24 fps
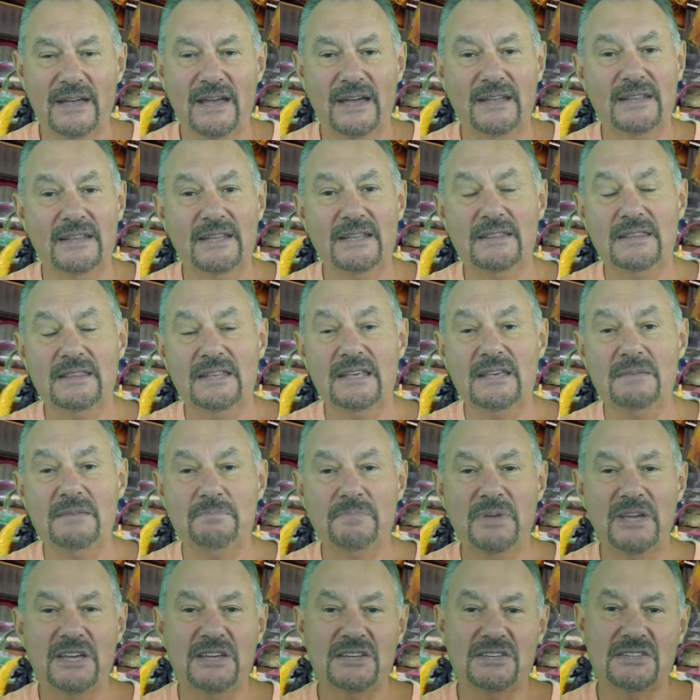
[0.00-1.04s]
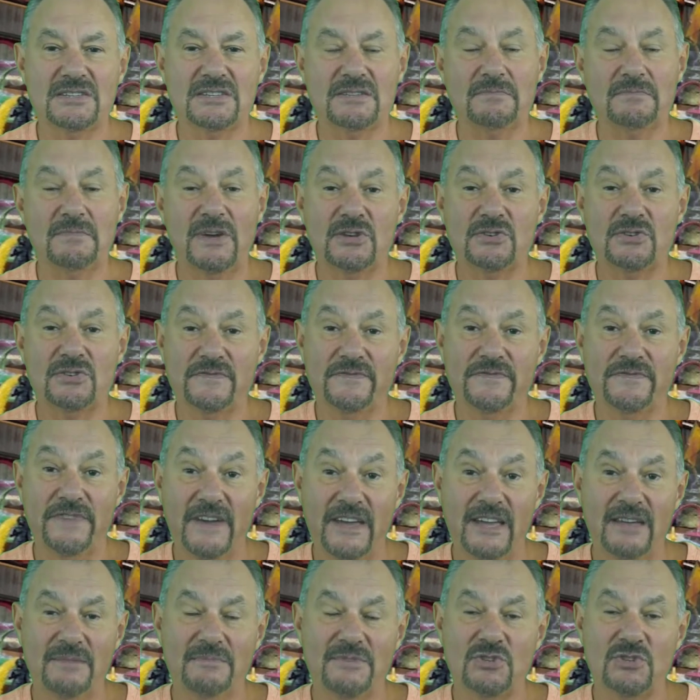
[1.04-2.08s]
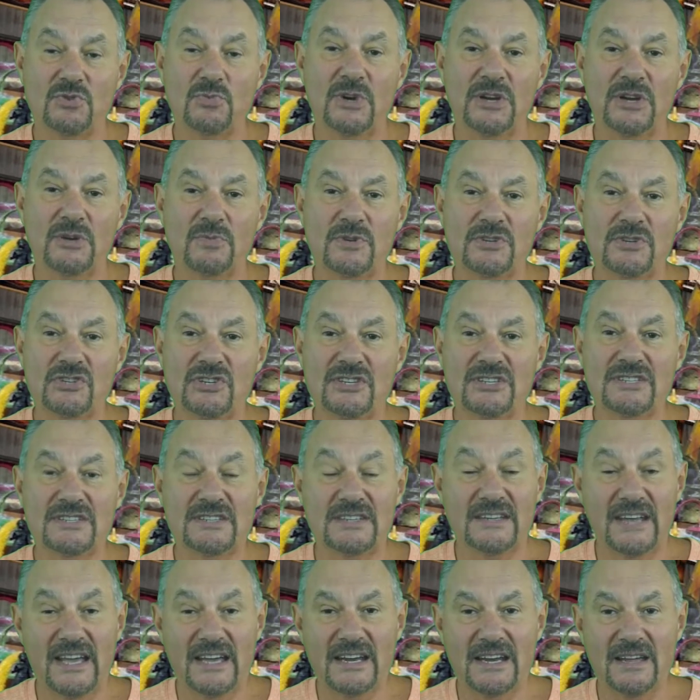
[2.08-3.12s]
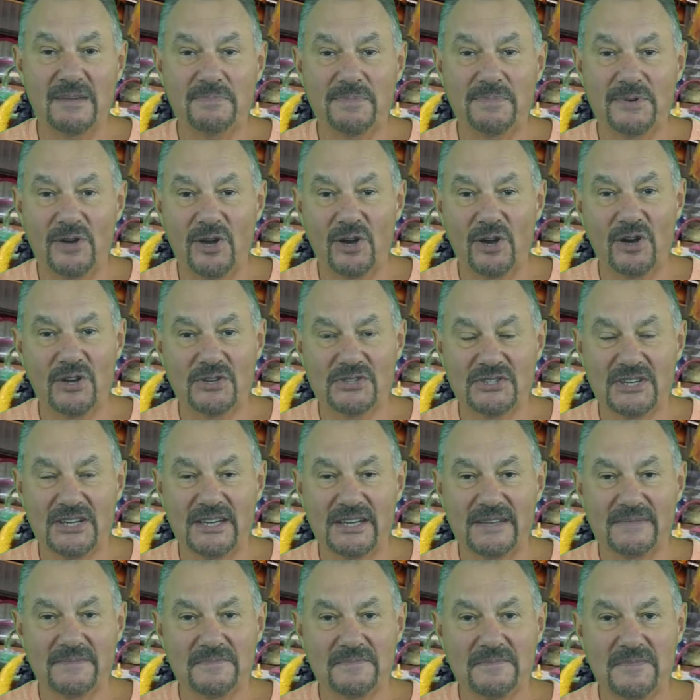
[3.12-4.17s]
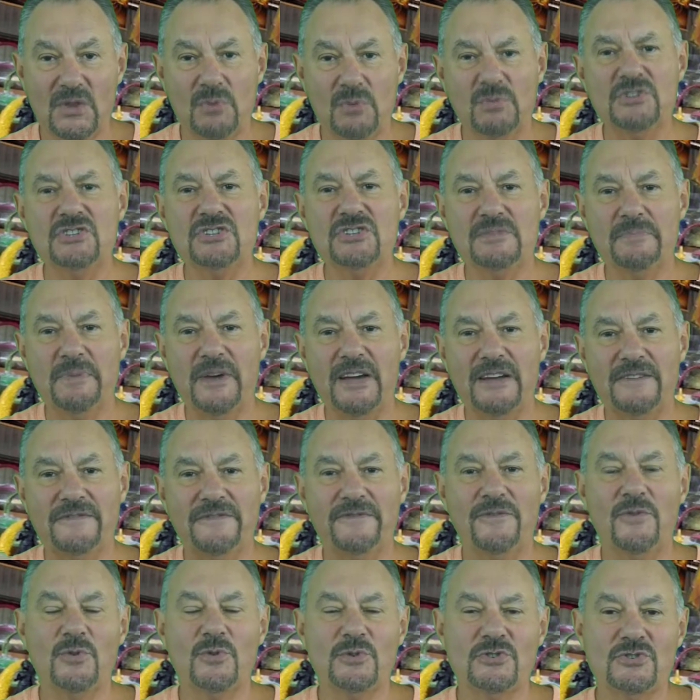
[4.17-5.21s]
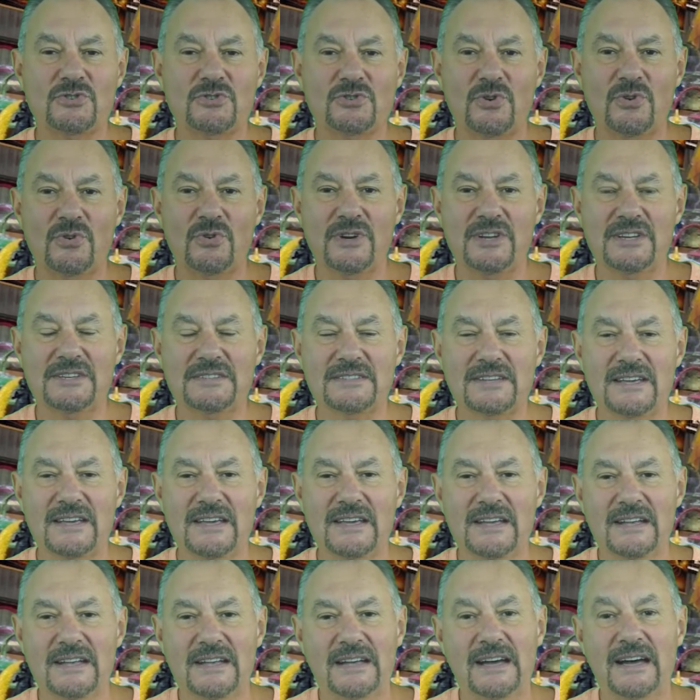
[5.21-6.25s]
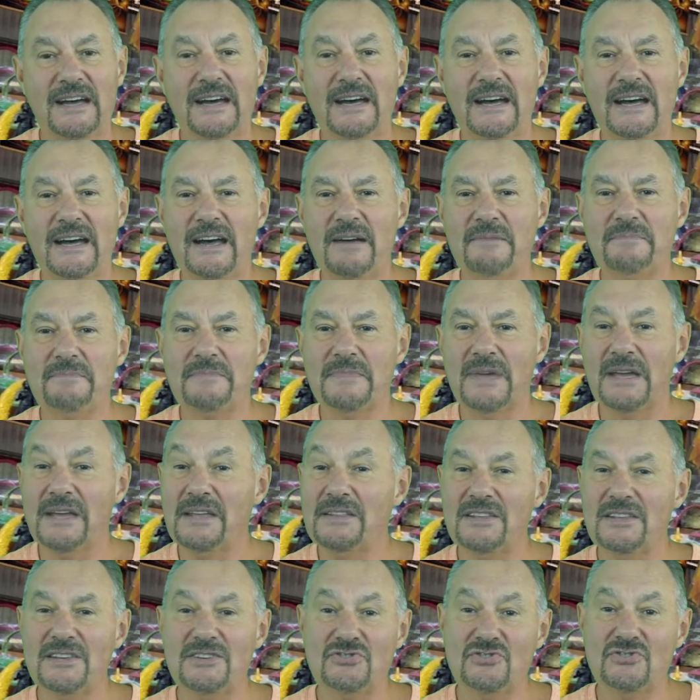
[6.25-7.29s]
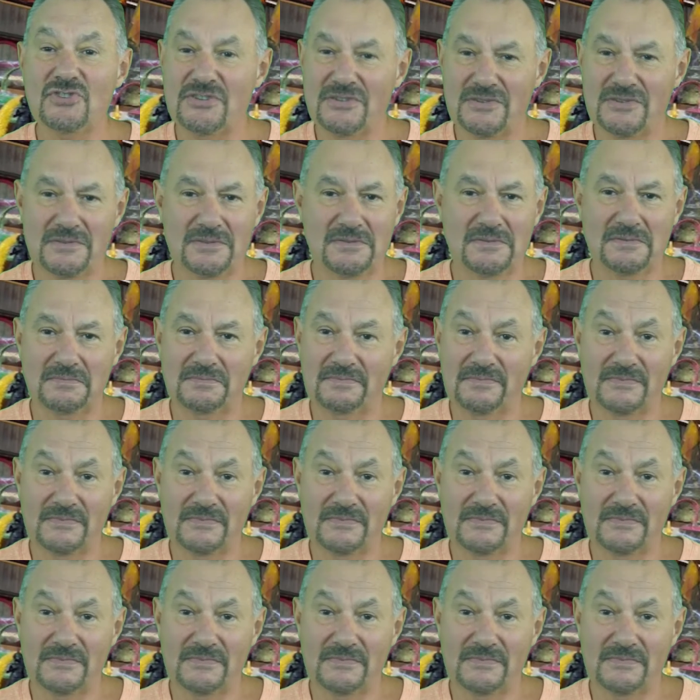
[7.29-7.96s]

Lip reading: and then the biggest and most famous one, which is Nana Plaza, which is about 4 stories. And there's just